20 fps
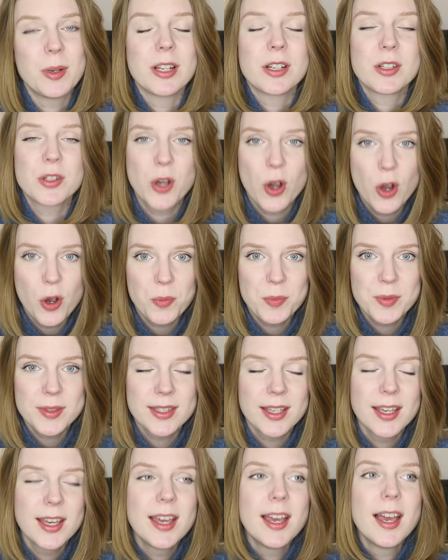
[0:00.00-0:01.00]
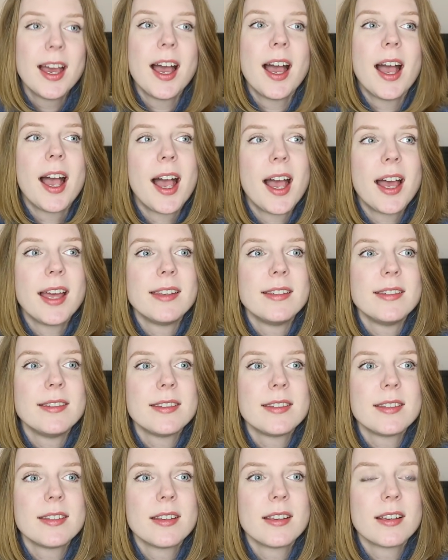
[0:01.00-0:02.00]
like tops
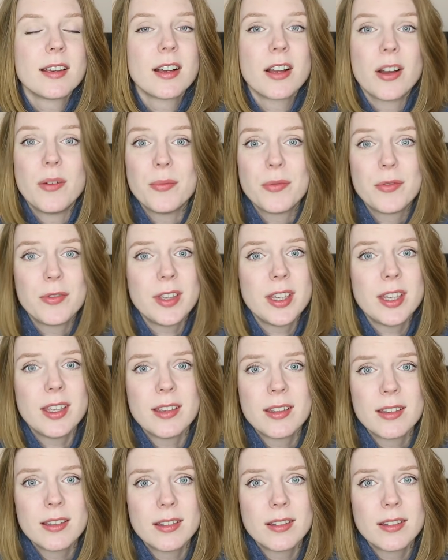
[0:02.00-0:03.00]
and comfy,